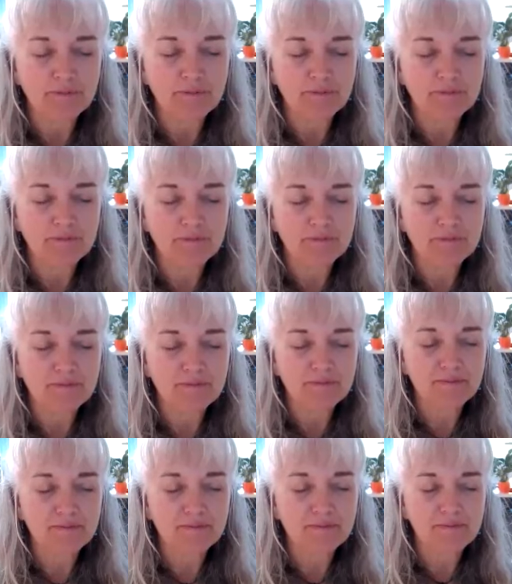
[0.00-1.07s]

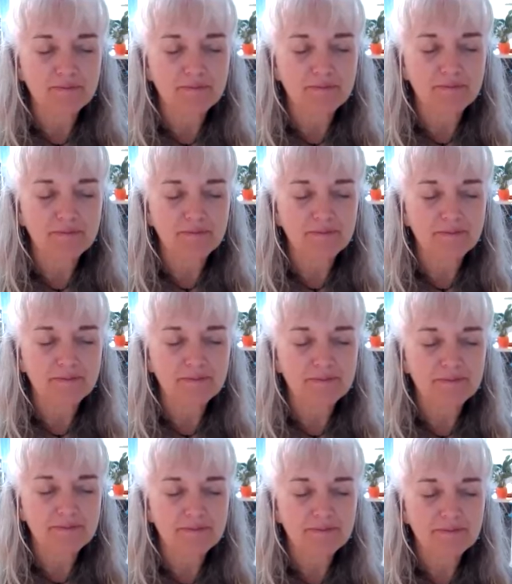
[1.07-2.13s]

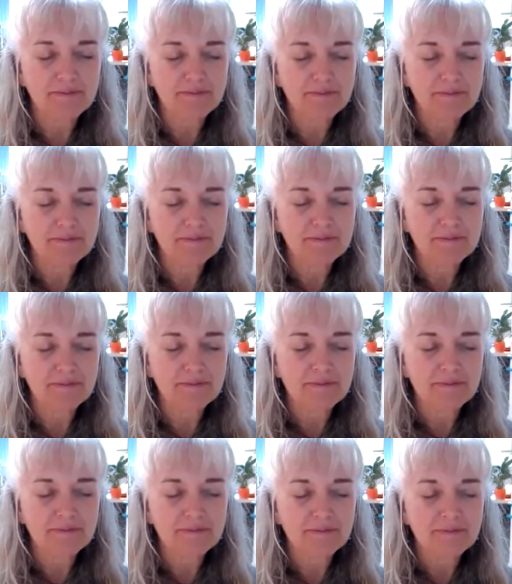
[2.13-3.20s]

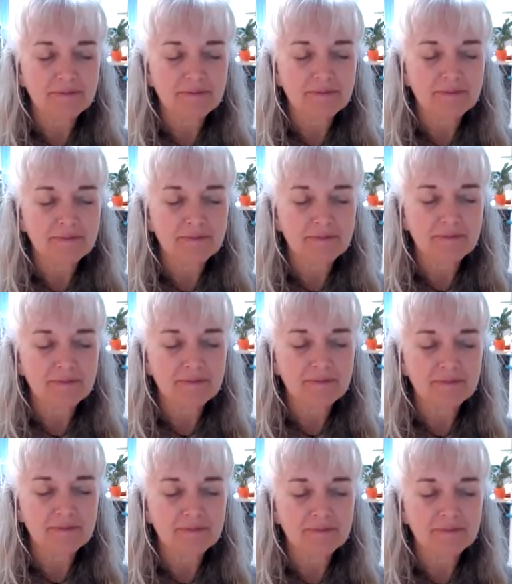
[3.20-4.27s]

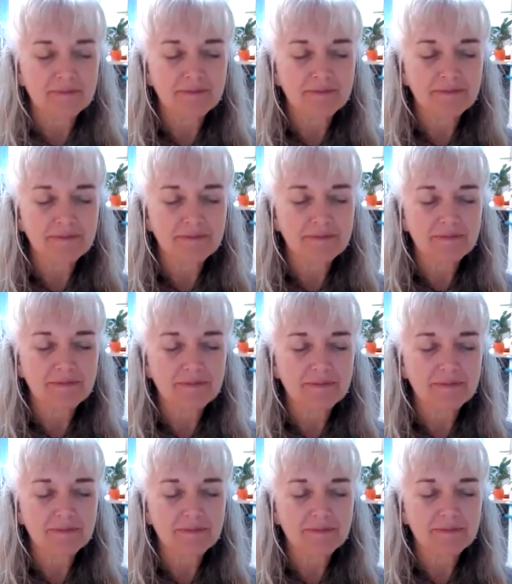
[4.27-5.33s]

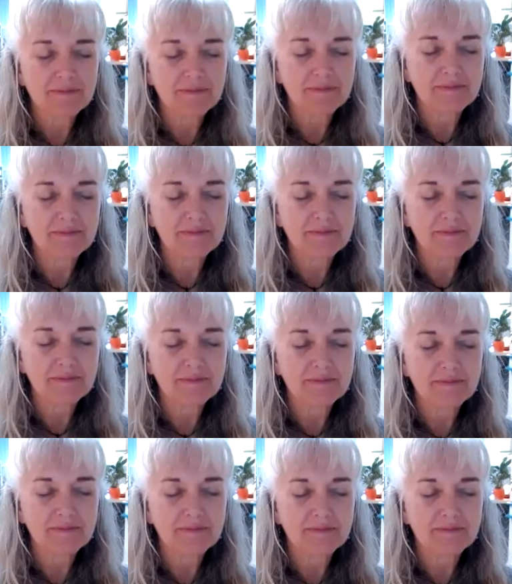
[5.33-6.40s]

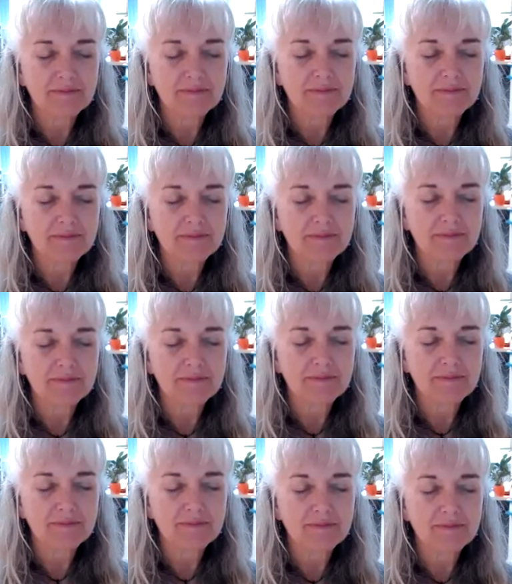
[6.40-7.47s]

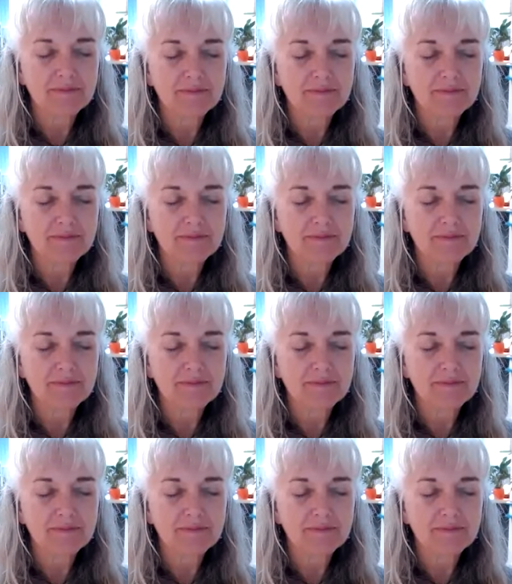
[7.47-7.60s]
Nothing is said.